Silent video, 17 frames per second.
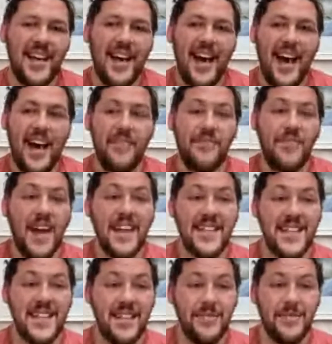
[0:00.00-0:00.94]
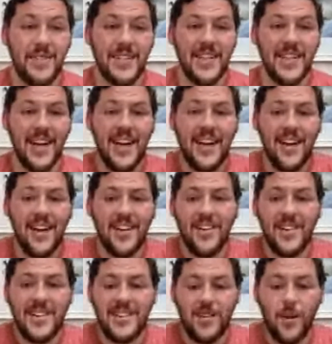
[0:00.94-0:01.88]
And that's it for today. A
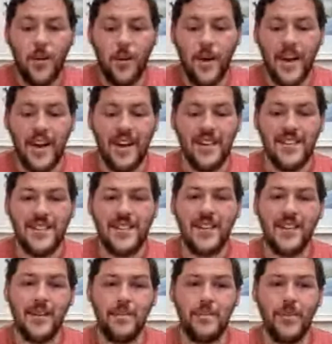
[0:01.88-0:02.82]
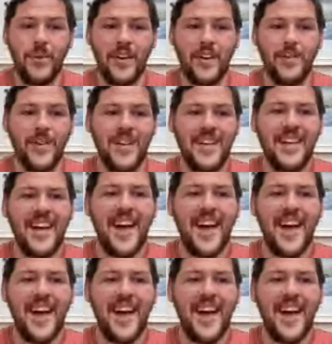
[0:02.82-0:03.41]
nice, quick, and to the point one.